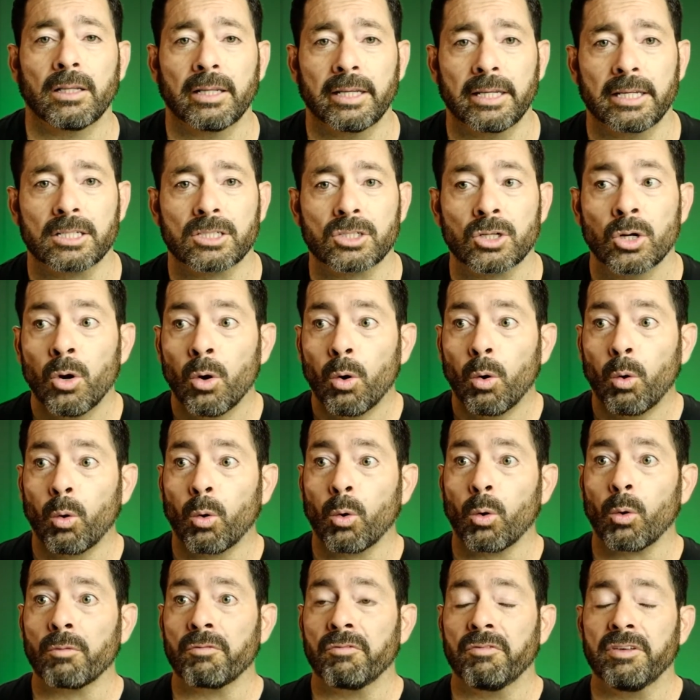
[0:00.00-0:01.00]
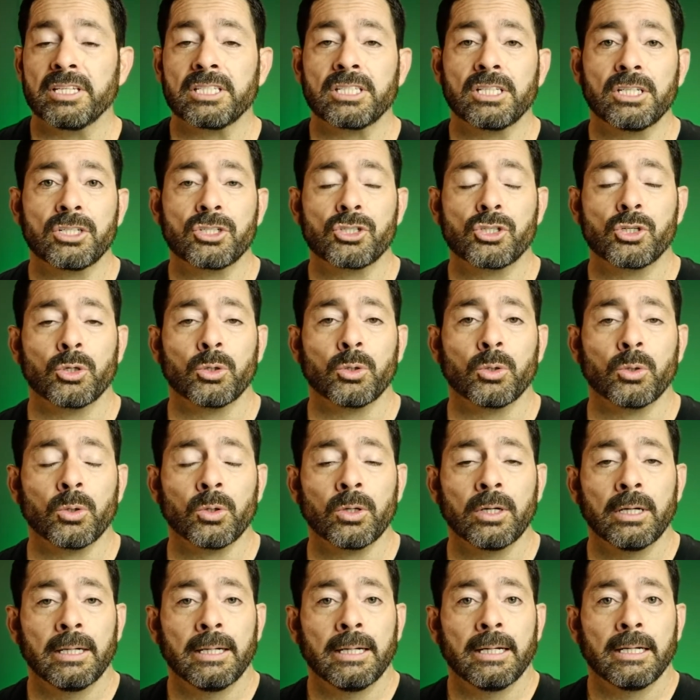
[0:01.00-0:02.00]
list or visit
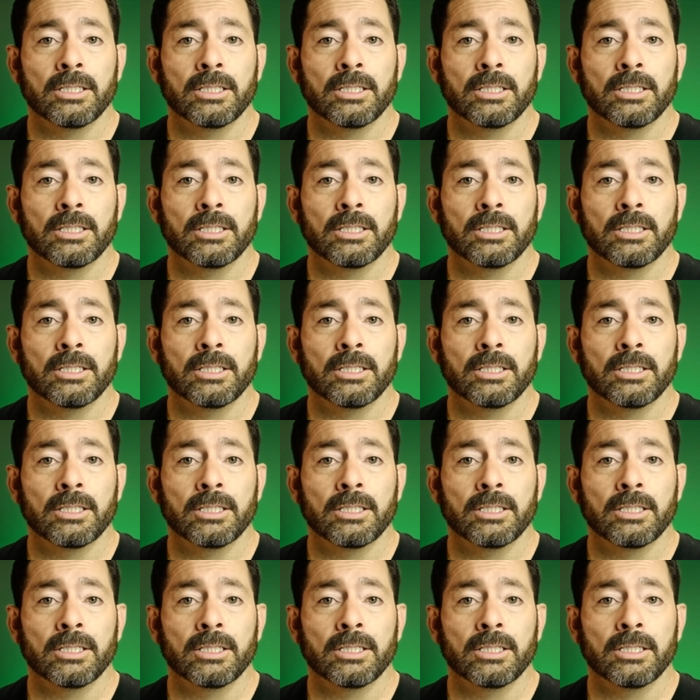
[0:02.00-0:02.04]
your